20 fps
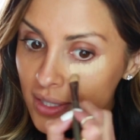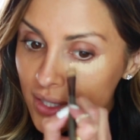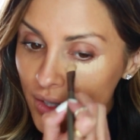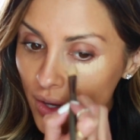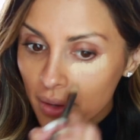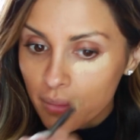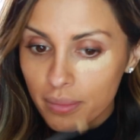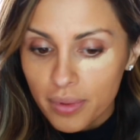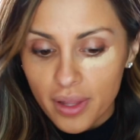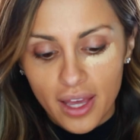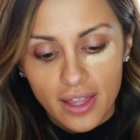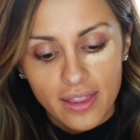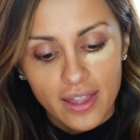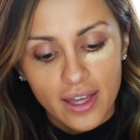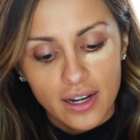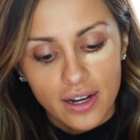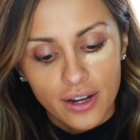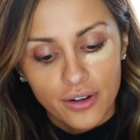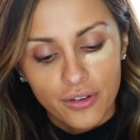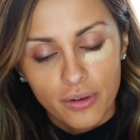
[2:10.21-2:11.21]
So I apply
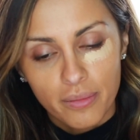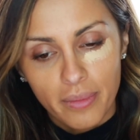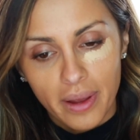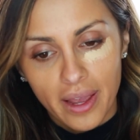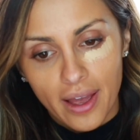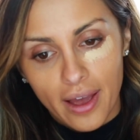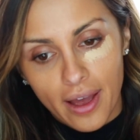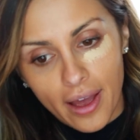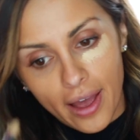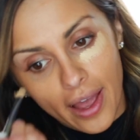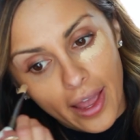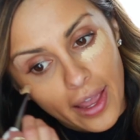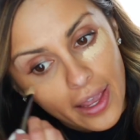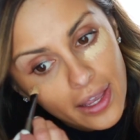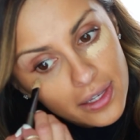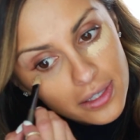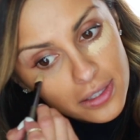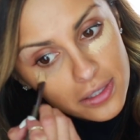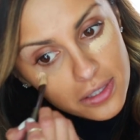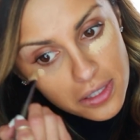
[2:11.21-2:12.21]
that under my
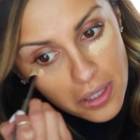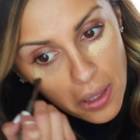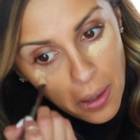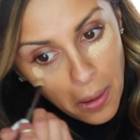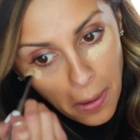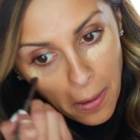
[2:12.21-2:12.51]
eyes.